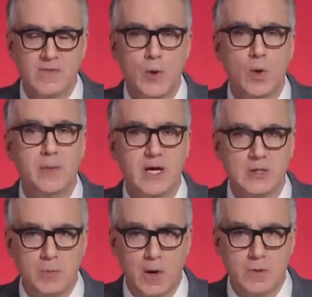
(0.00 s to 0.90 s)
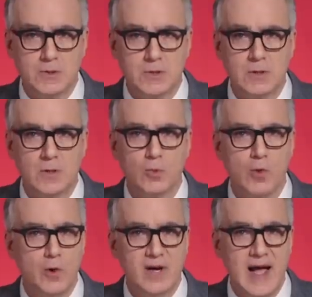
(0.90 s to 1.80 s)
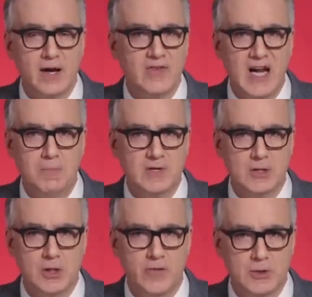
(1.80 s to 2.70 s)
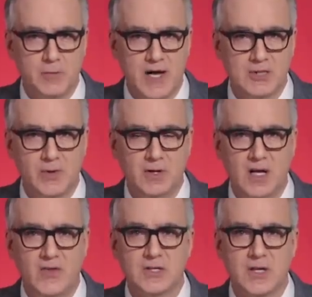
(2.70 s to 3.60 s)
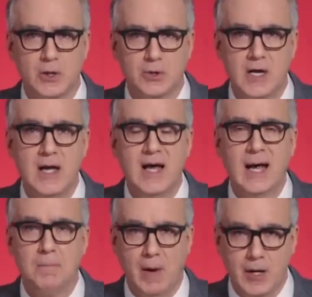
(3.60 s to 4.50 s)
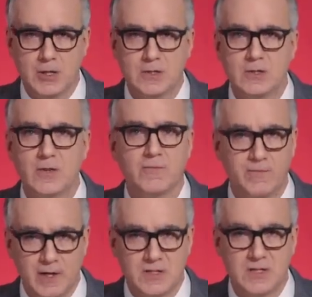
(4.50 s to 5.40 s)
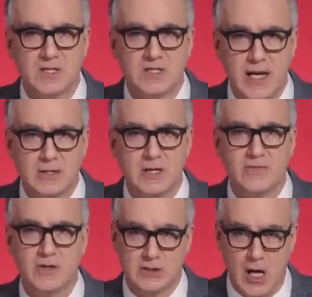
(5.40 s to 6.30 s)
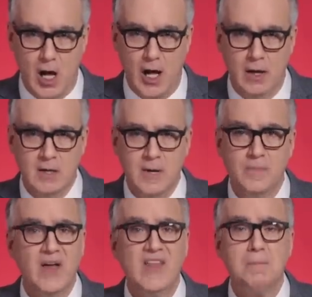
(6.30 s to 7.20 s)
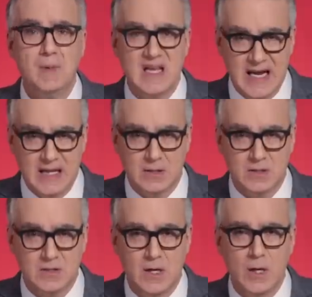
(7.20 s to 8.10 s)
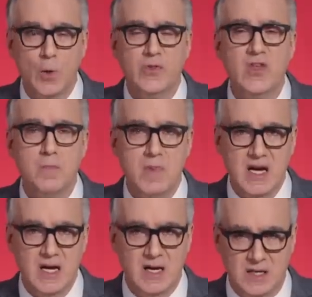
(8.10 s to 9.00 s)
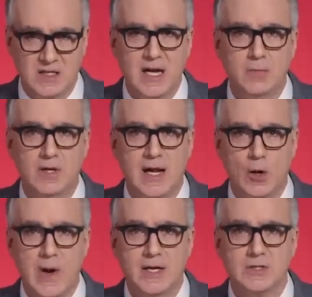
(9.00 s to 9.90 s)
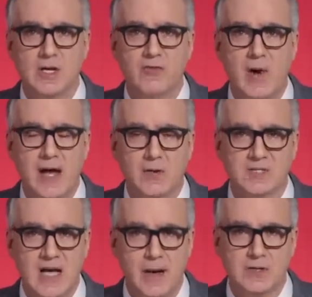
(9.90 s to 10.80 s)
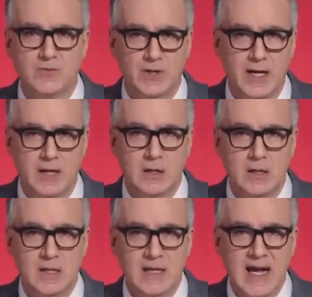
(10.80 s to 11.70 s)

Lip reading: They will be exposed, rooted out of any position of responsibility in this country, and punished to the fullest extent of the law. And that begins with the immediate indictment and arrest of Michael Thomas Flynn